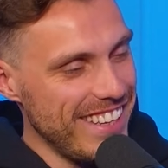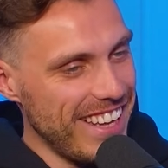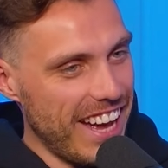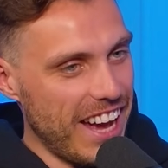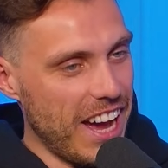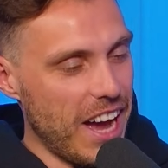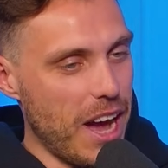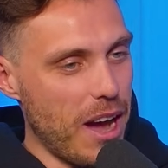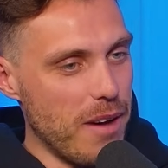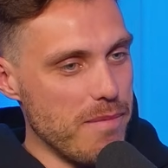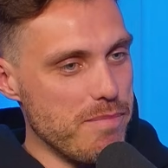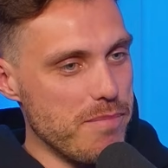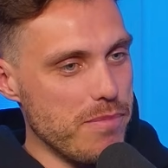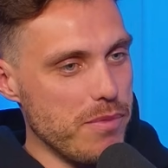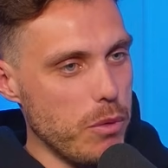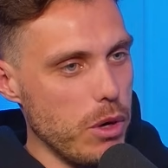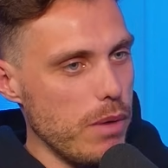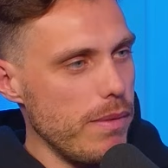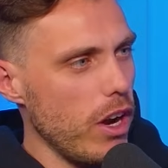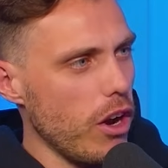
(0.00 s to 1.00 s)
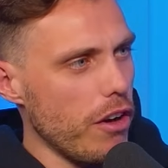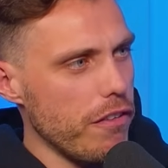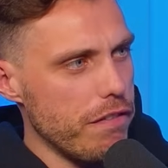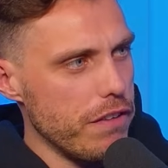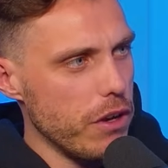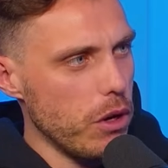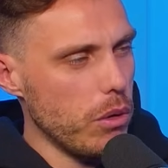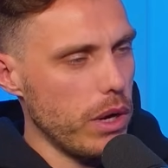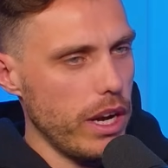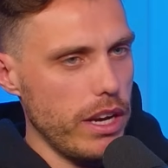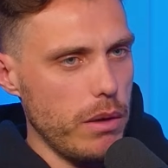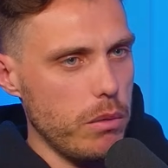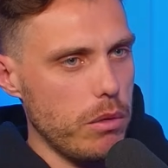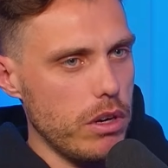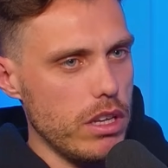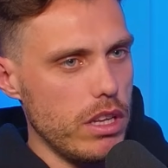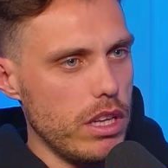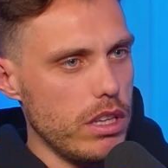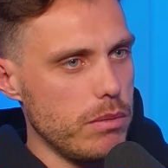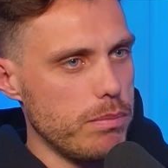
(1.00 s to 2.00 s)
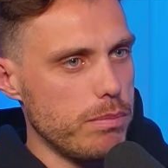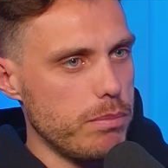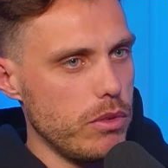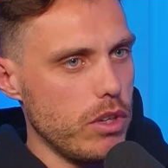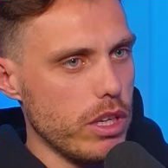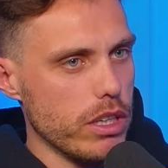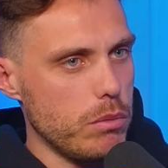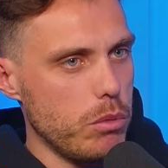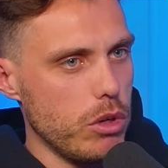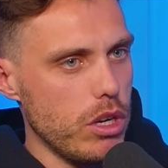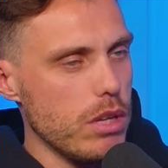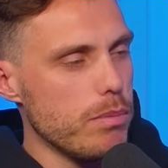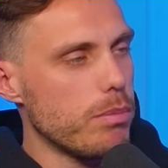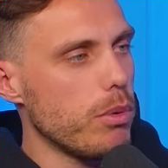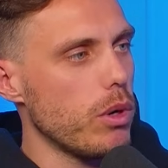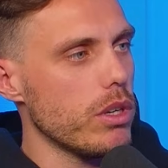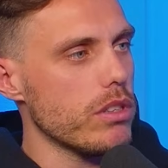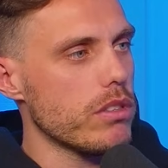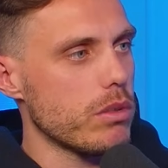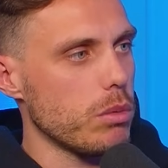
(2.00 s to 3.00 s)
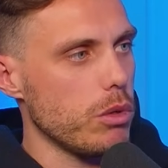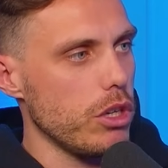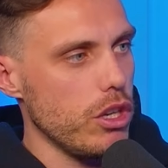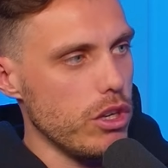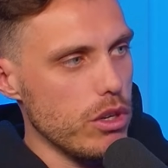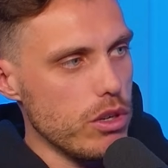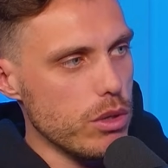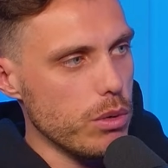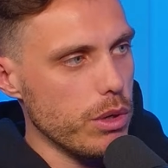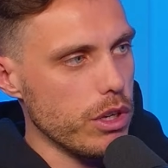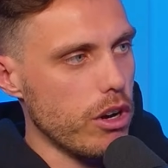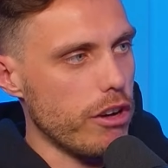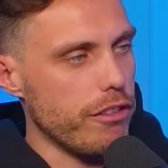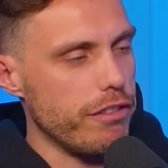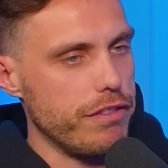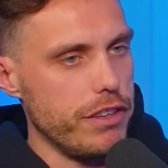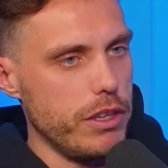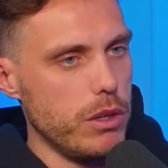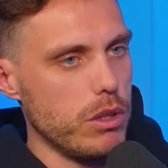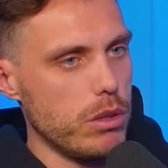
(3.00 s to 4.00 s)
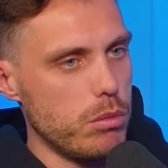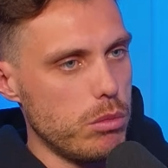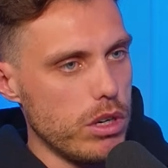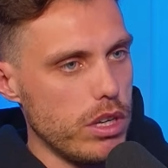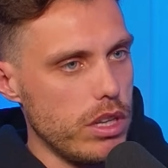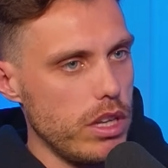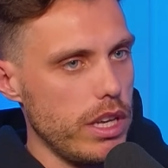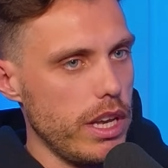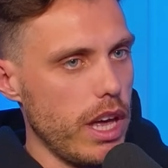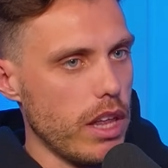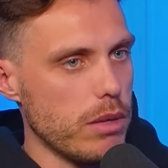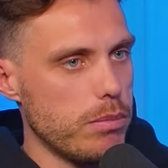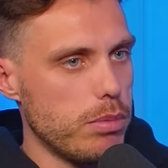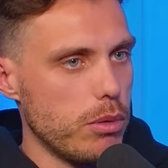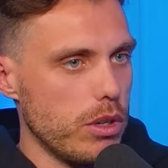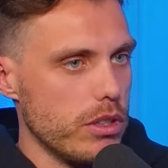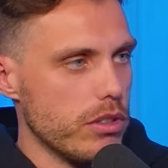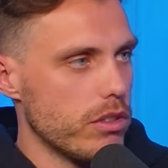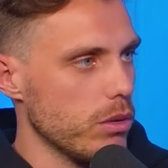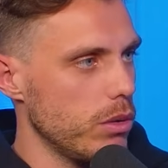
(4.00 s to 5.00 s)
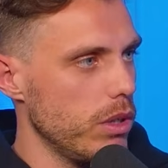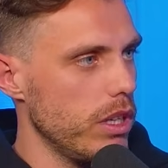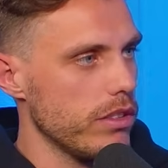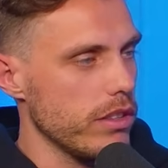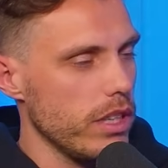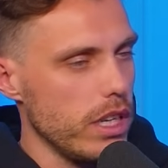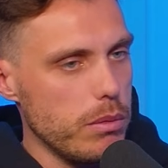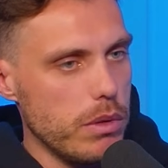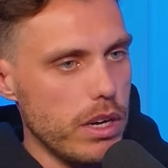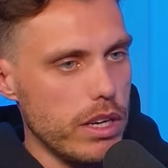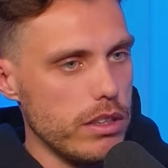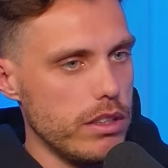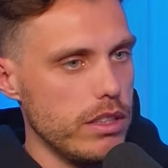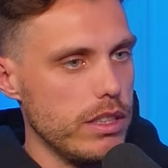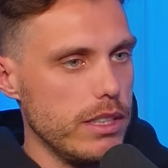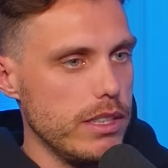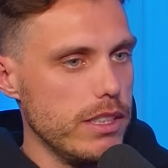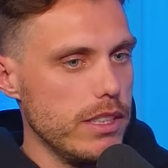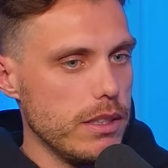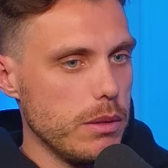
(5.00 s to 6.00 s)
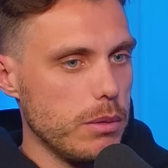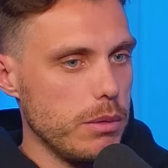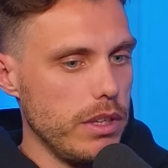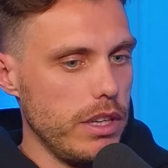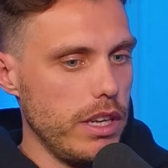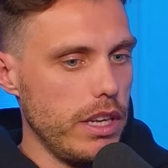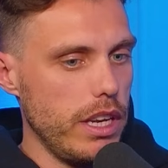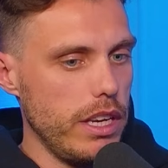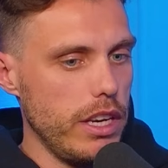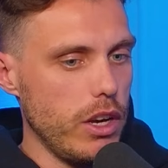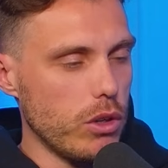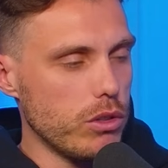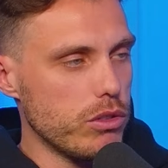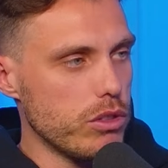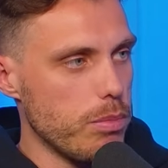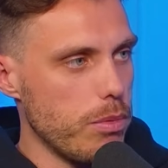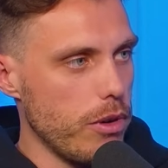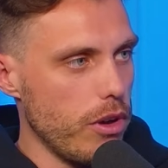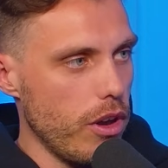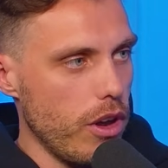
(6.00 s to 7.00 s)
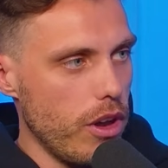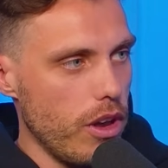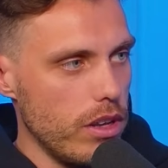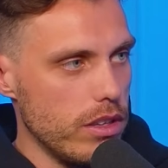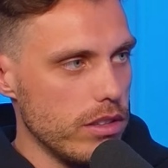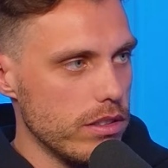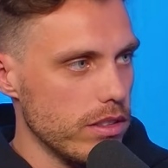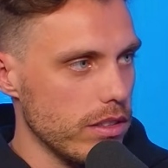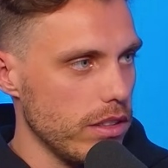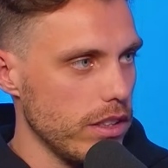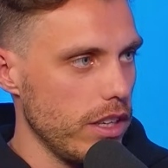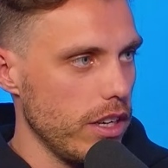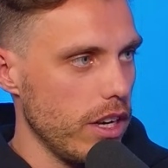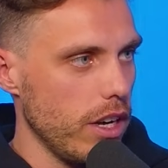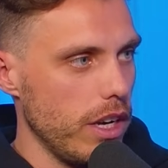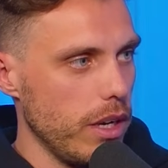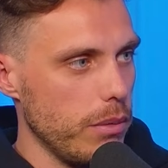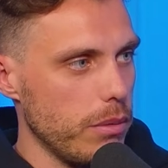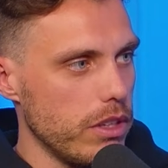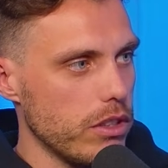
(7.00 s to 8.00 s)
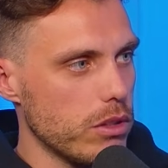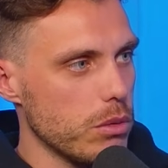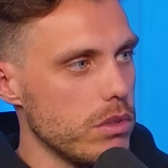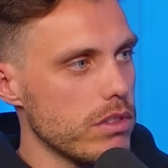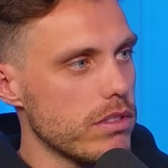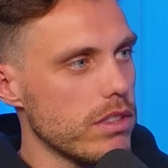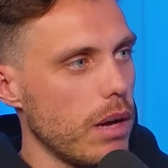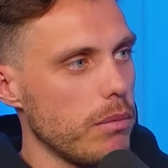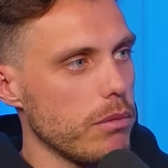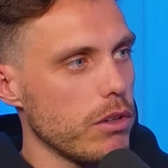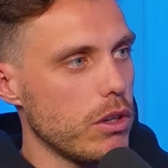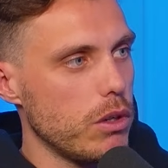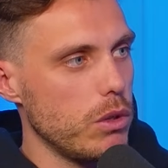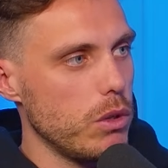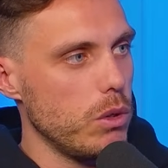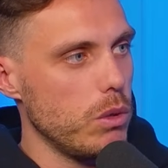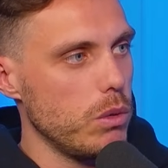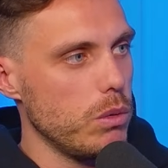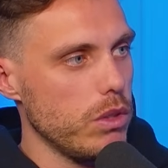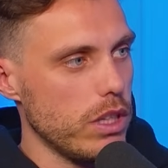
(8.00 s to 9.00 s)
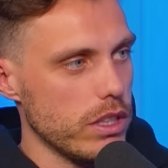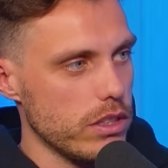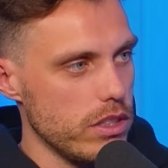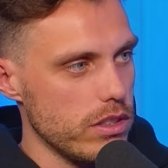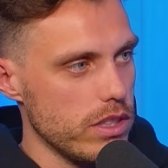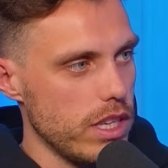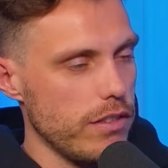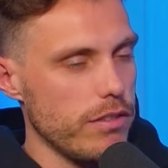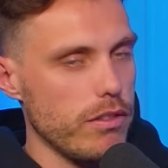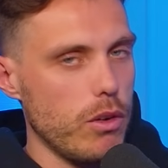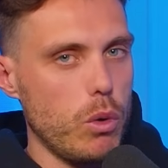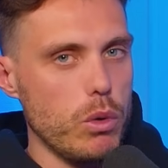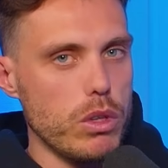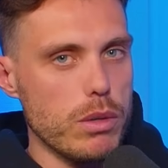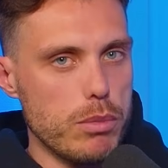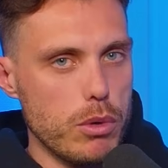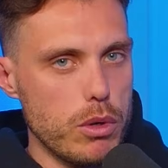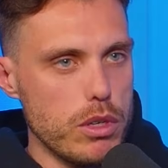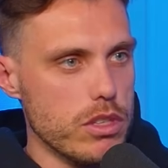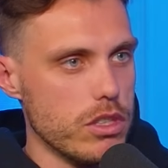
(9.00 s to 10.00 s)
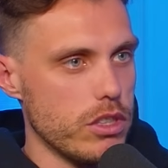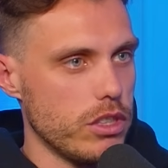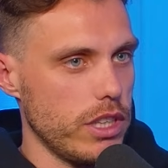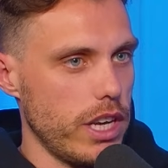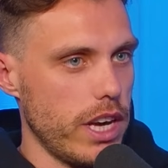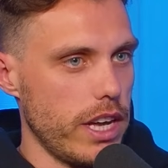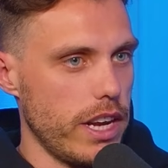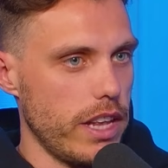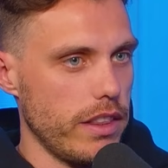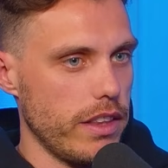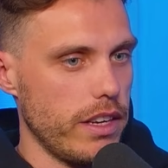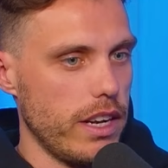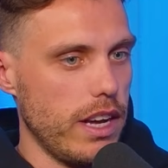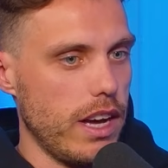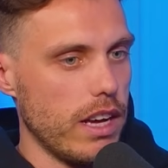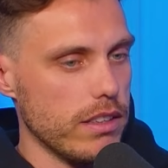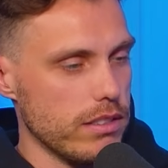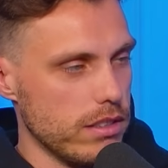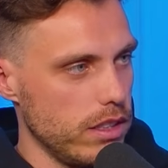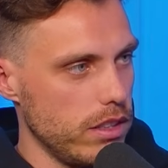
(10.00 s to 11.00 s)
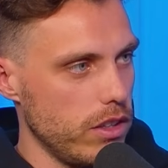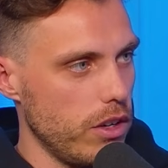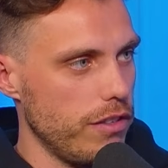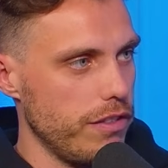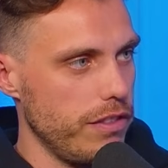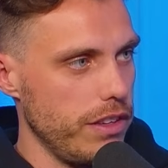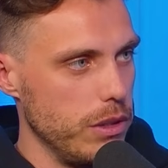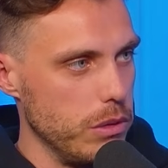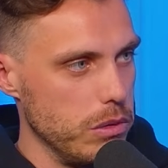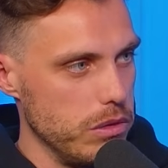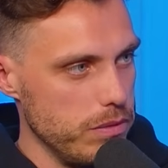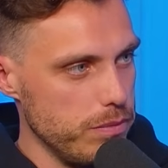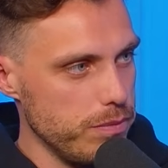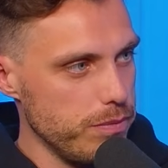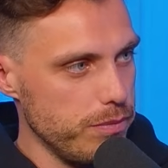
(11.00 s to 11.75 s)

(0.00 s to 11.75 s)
What about off field? What are the boys? What are you doing off field, and what are the other boys doing? Is there any entrepreneurs? Anyone doing something cool? Like, just give all the boys a shout out that are hustling off field.